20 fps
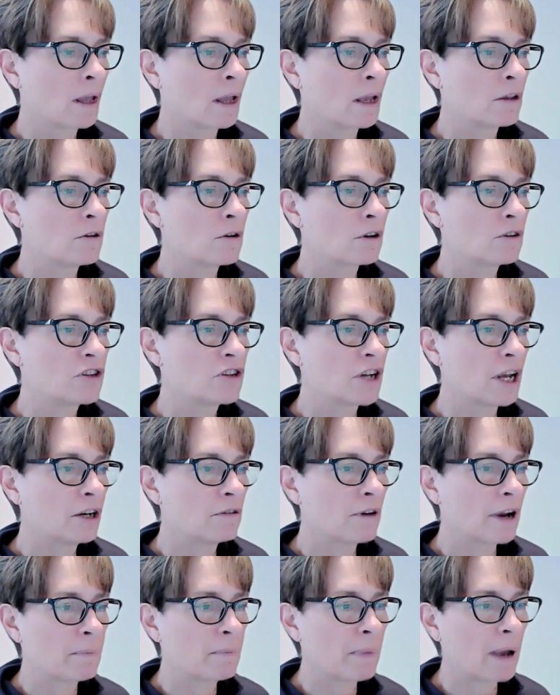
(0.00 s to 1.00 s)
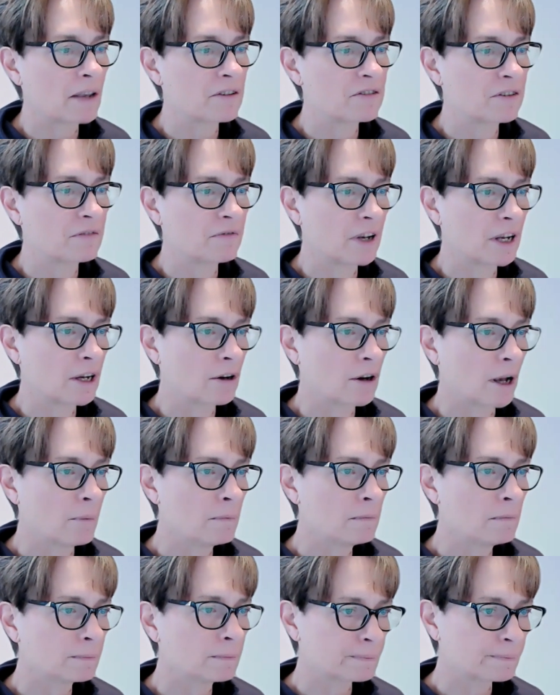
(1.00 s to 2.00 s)
You can generate passive
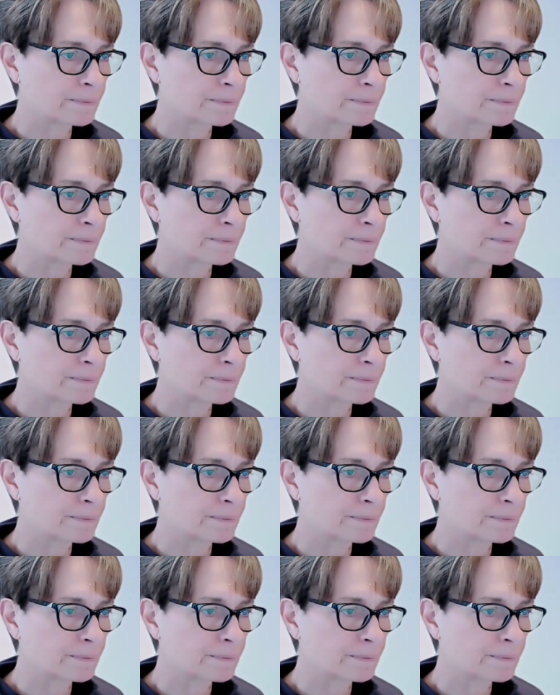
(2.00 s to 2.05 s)
income.